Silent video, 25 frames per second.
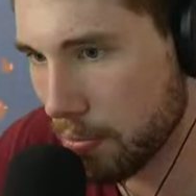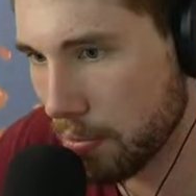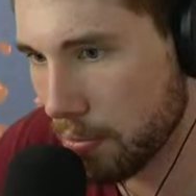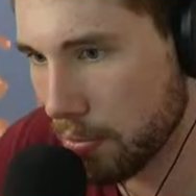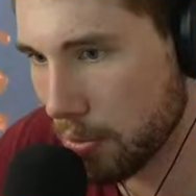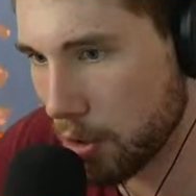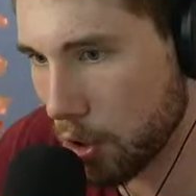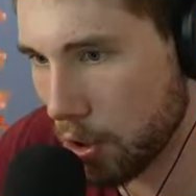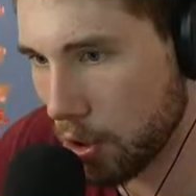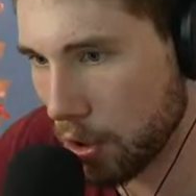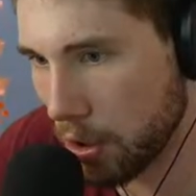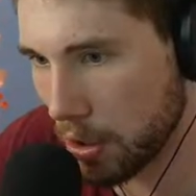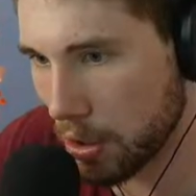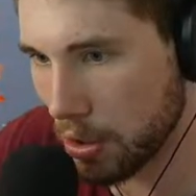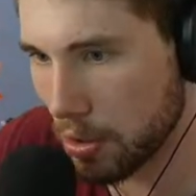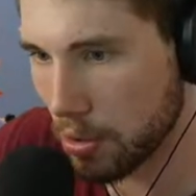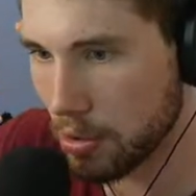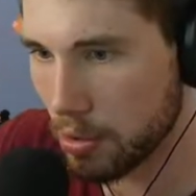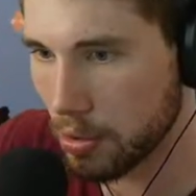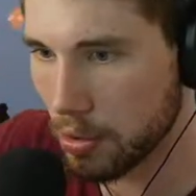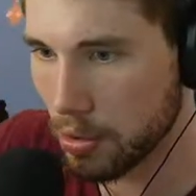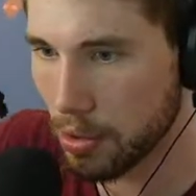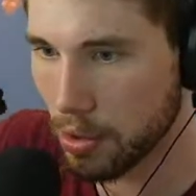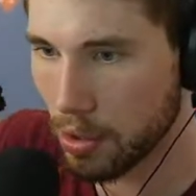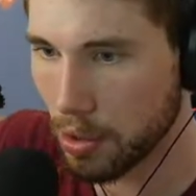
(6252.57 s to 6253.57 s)
Good.
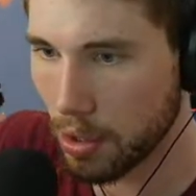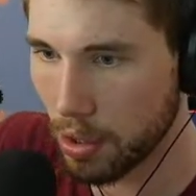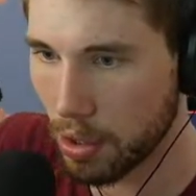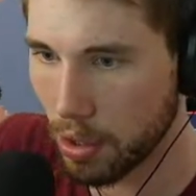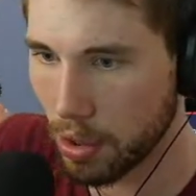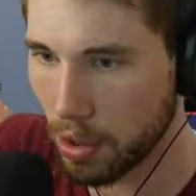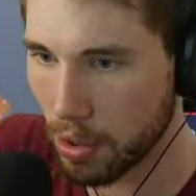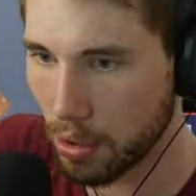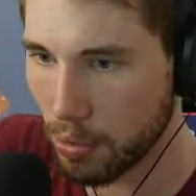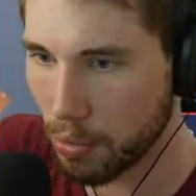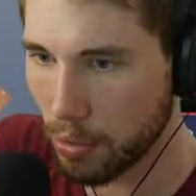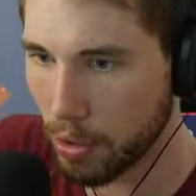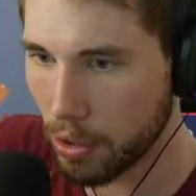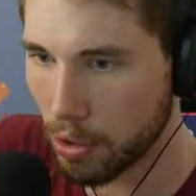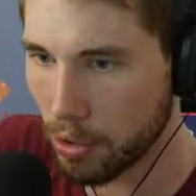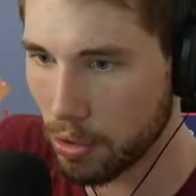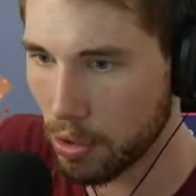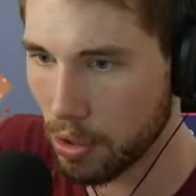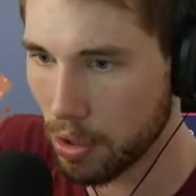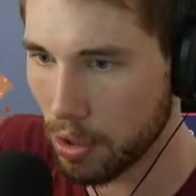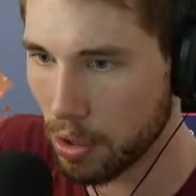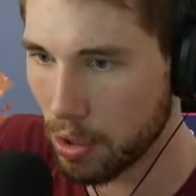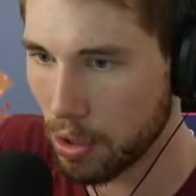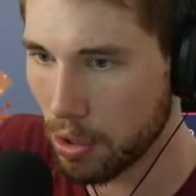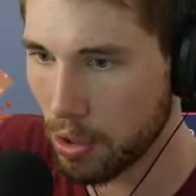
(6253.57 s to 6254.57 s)
I think we're good.